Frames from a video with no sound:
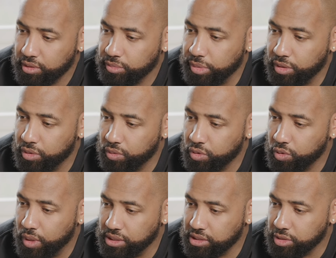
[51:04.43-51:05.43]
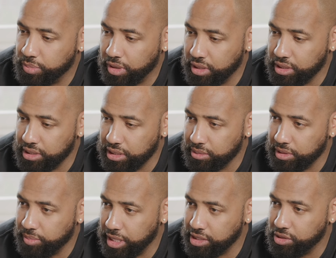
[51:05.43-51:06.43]
Yeah. Who, who else is part of the team
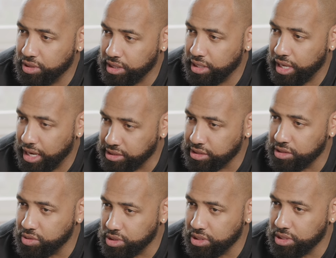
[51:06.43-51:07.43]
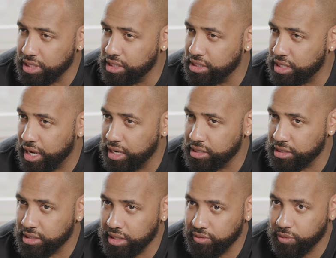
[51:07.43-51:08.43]
to make sure that the execution is at its highest?
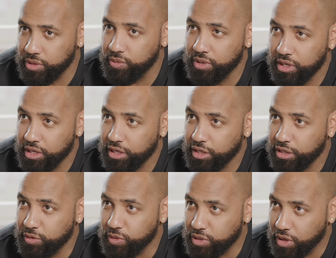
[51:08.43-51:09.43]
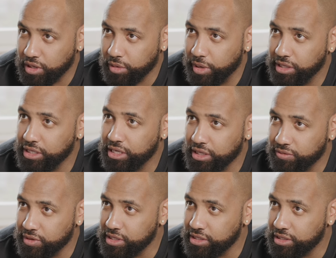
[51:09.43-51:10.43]
Because even when you, you were talking about the
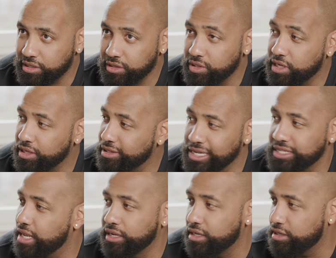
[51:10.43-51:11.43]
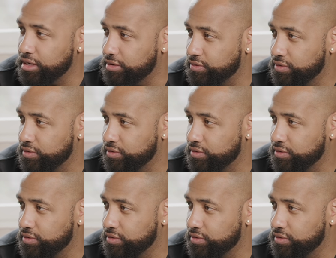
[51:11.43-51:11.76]
deliveries, you said that's not good enough.